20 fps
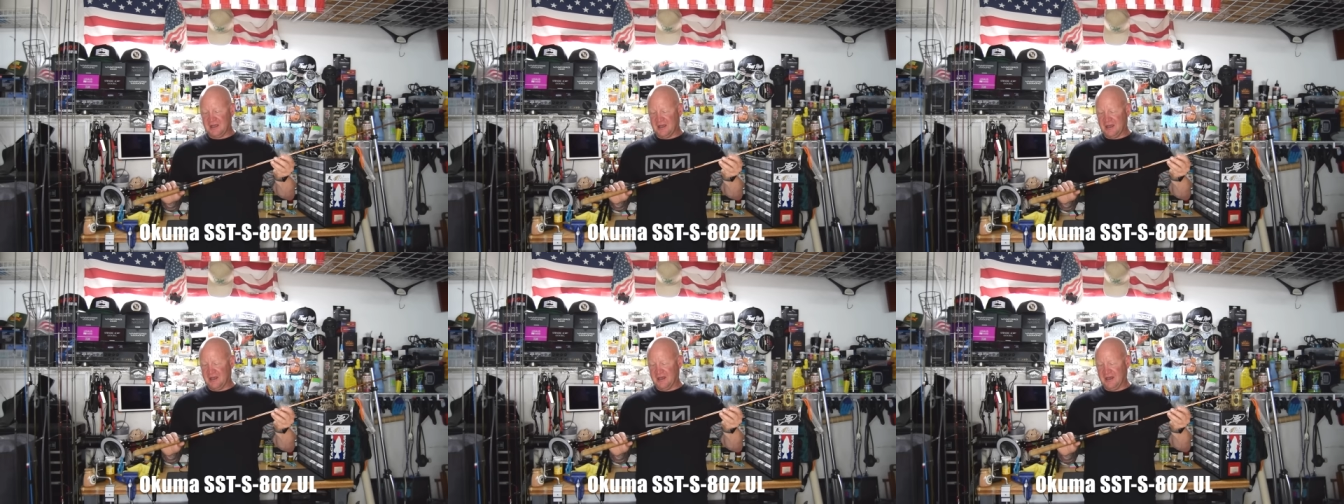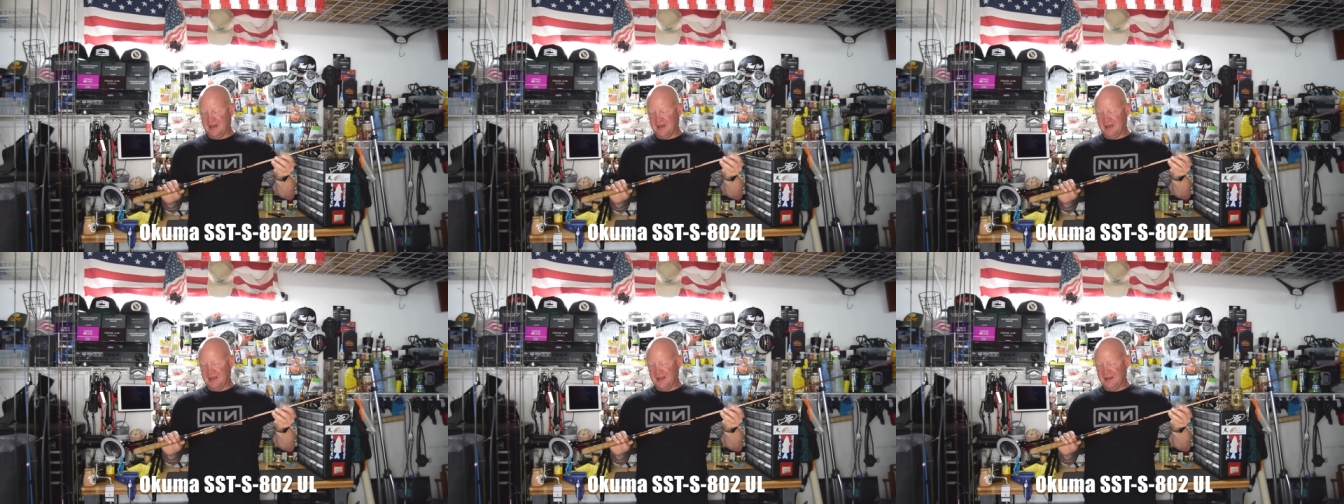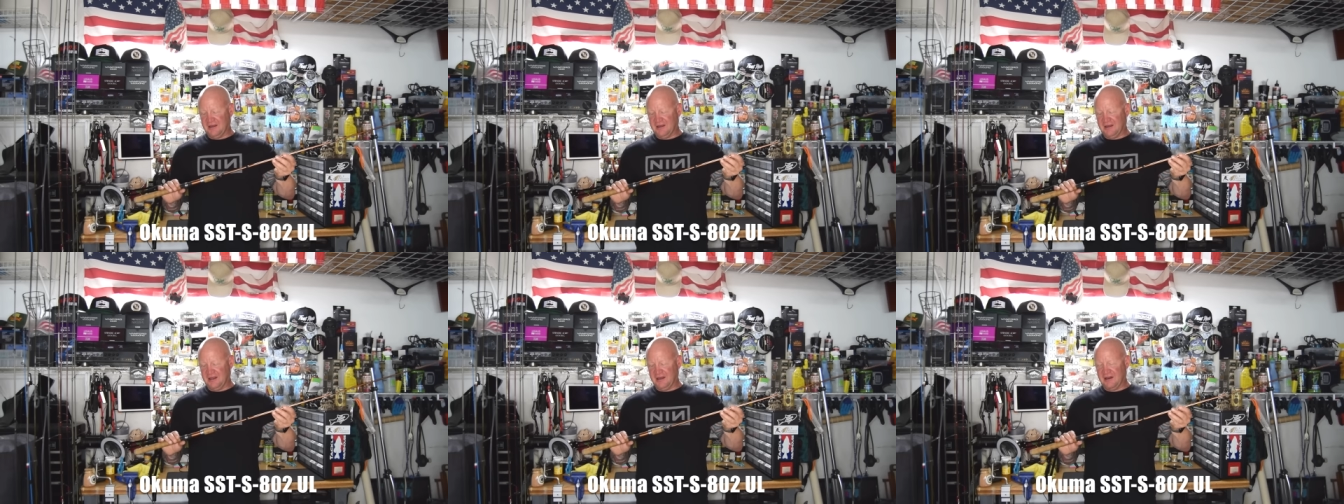
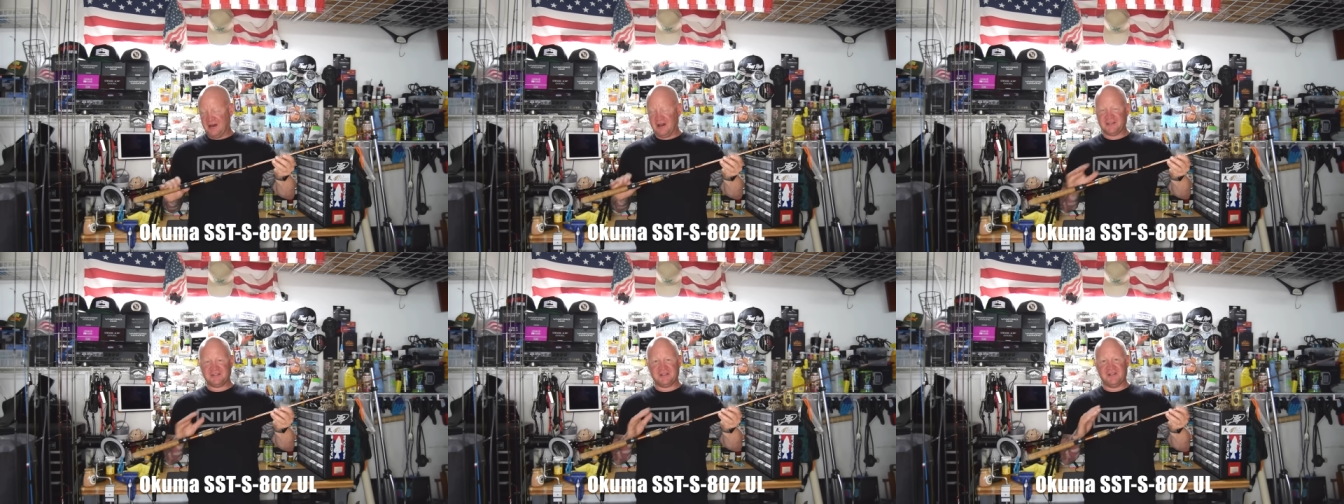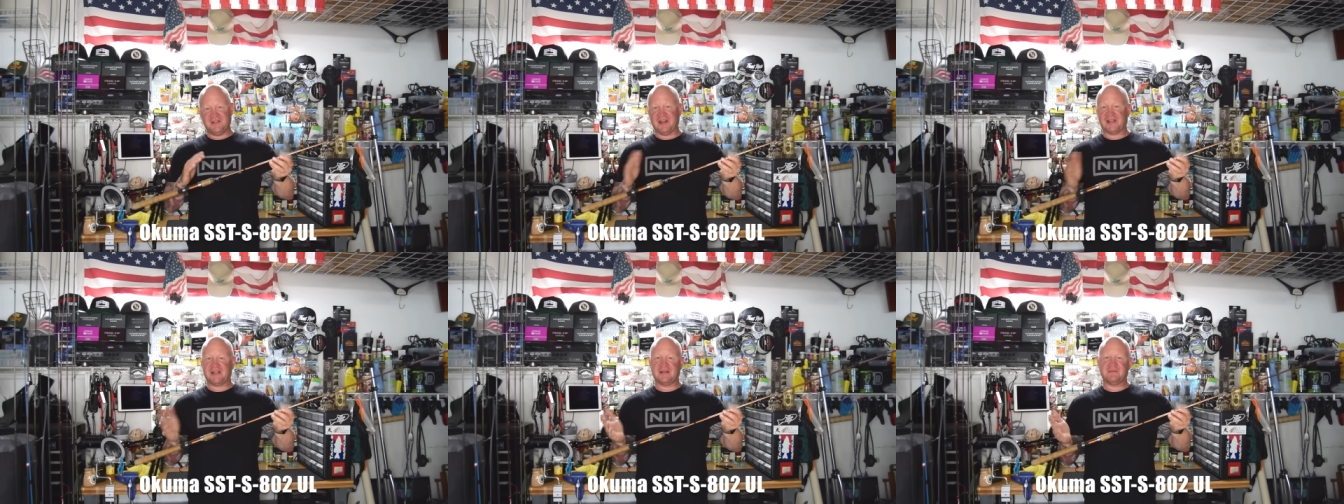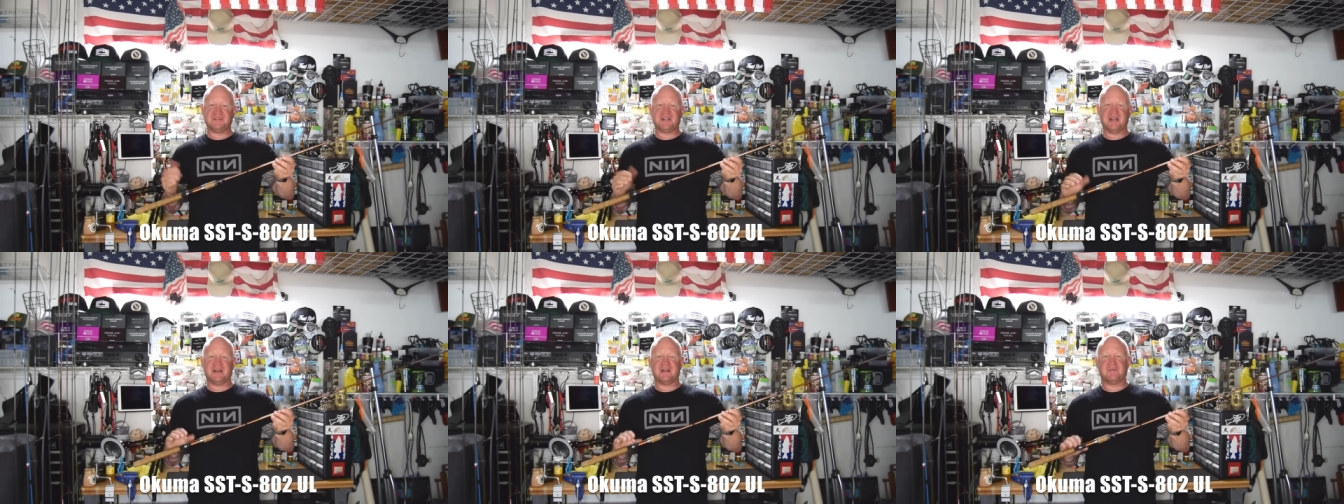And honestly, that
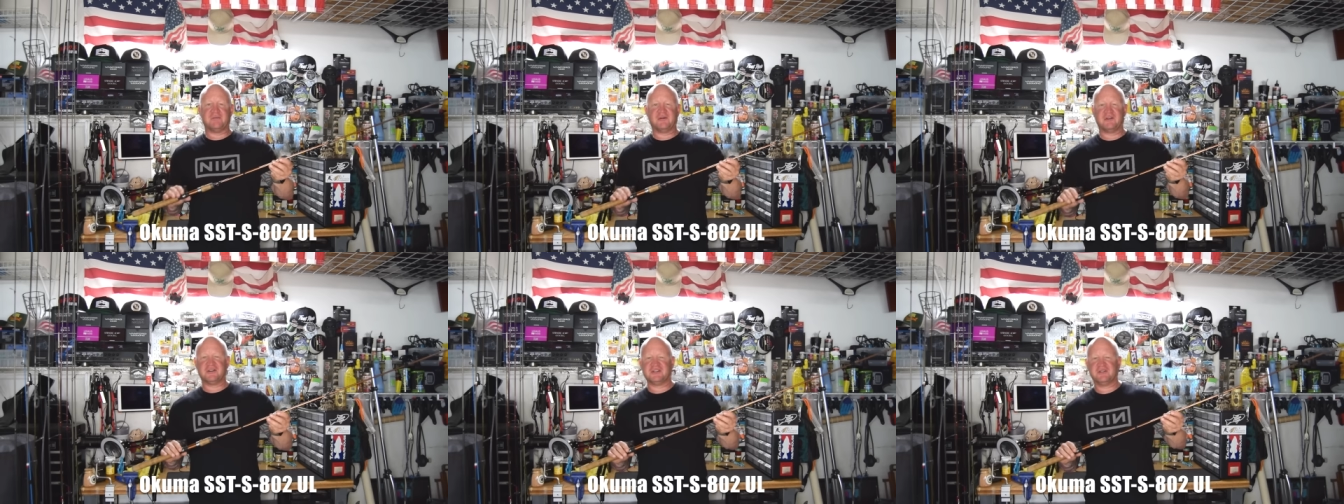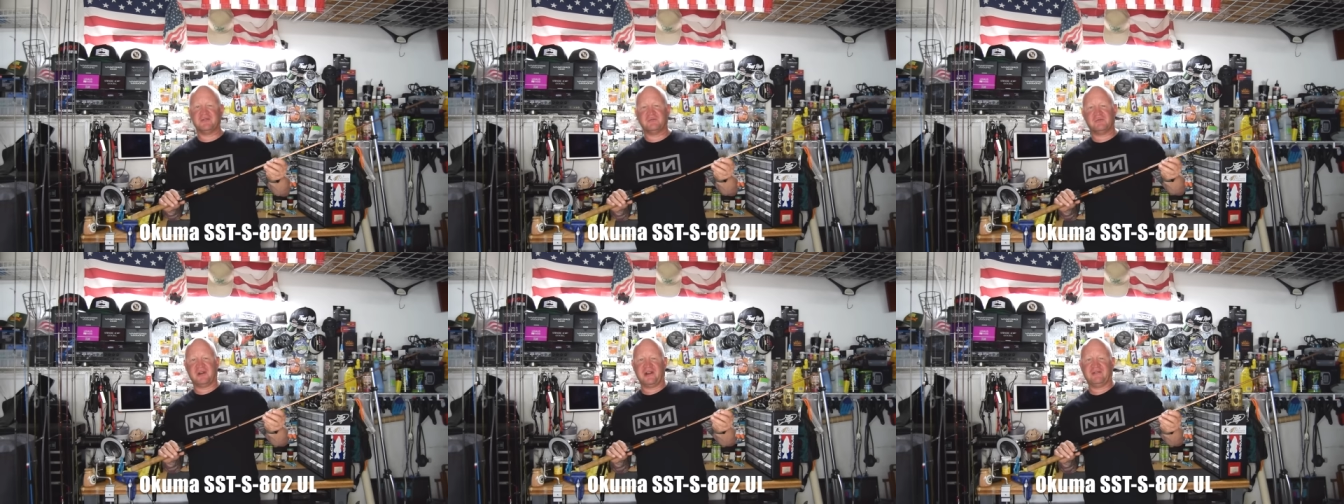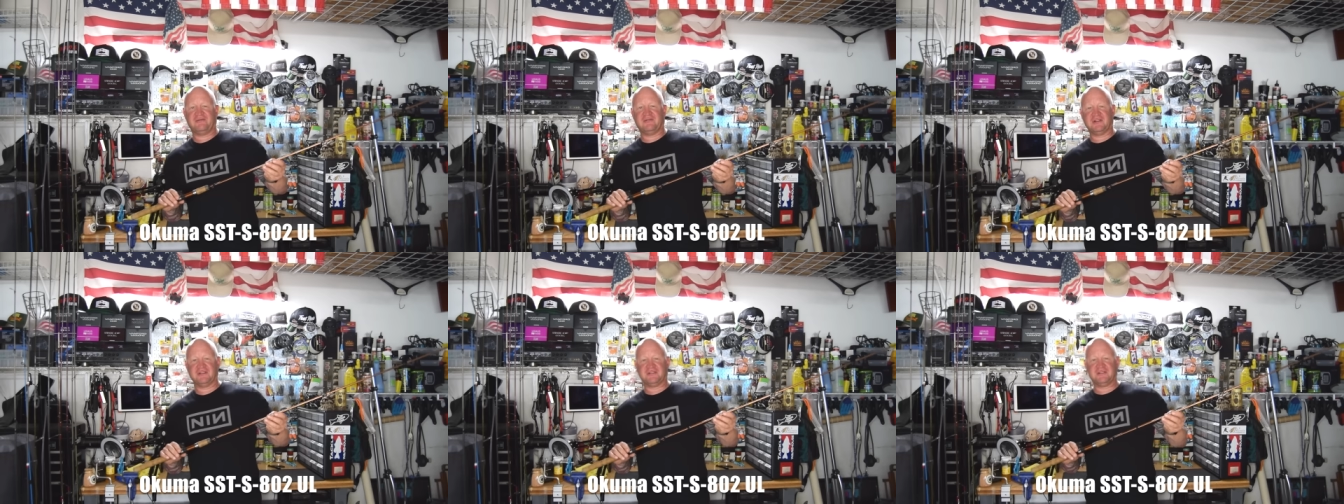comes down to personal
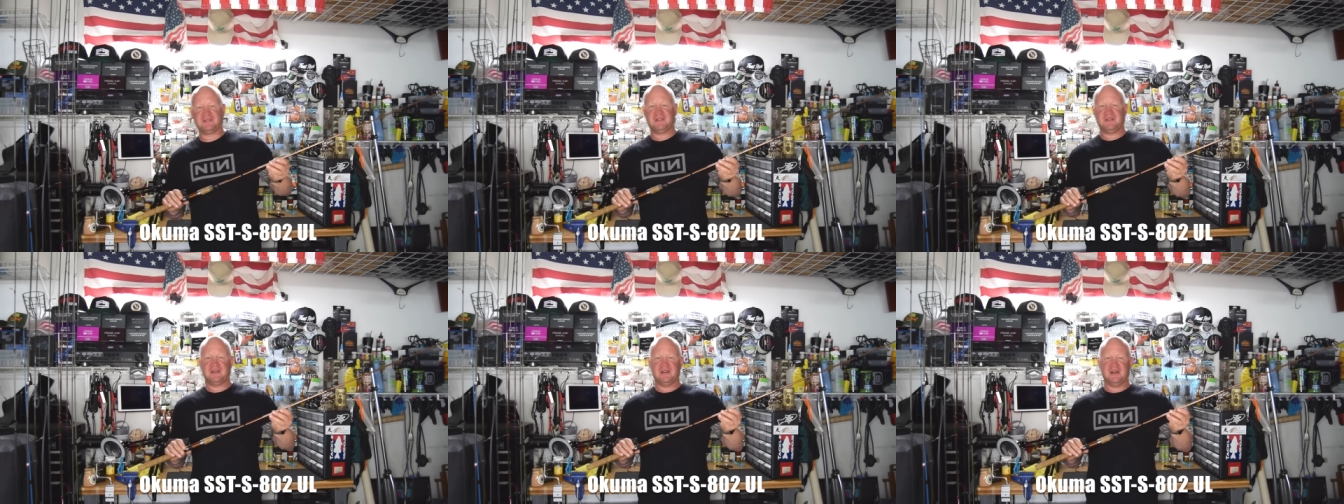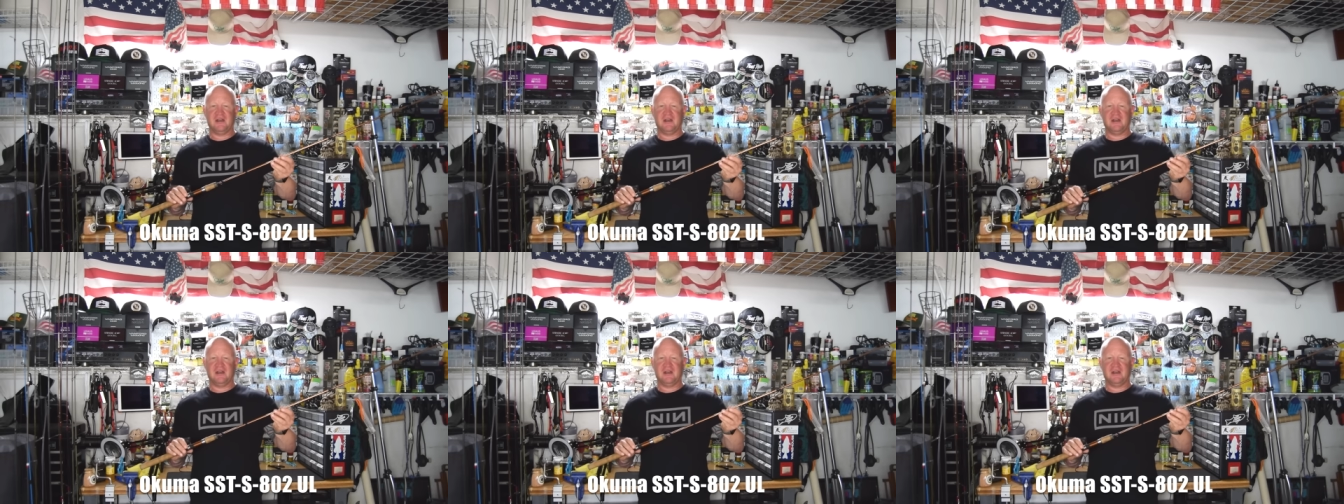preference.